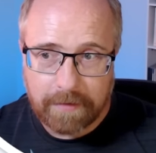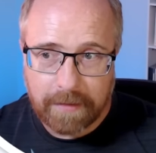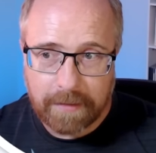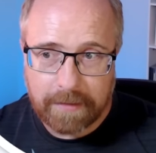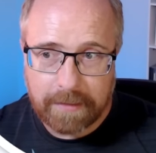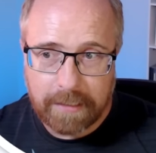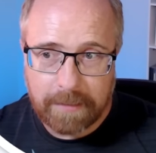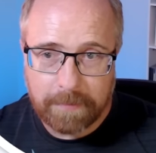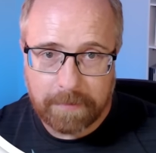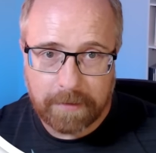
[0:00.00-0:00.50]
I
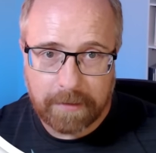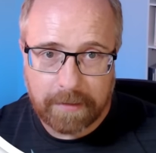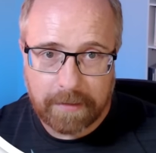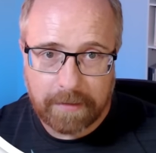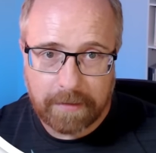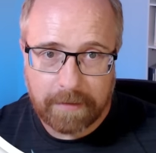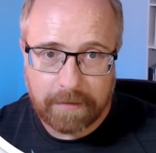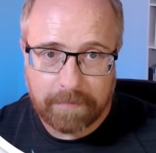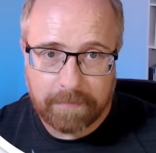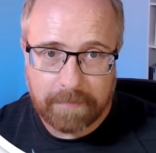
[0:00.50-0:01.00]
keep
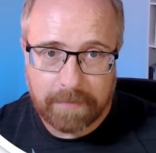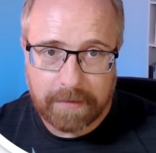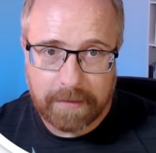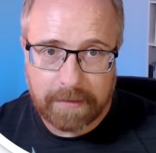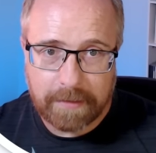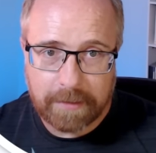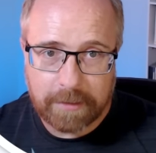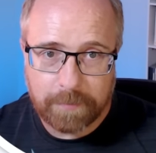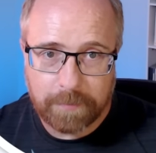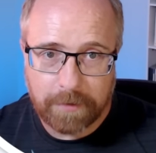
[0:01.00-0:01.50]
clicking it,
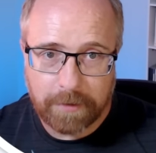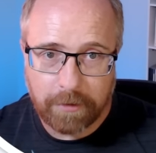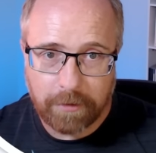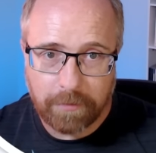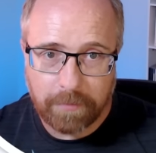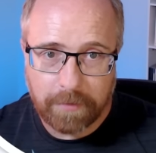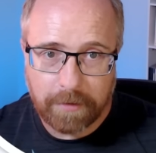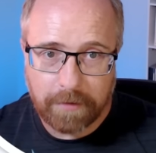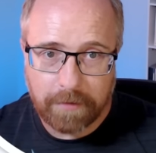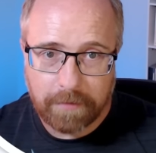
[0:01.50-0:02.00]
it gets bigger
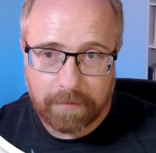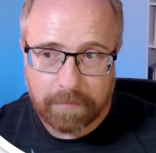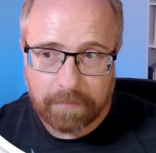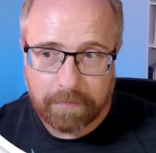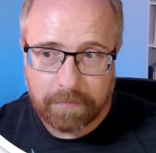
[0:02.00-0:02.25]
and bigger.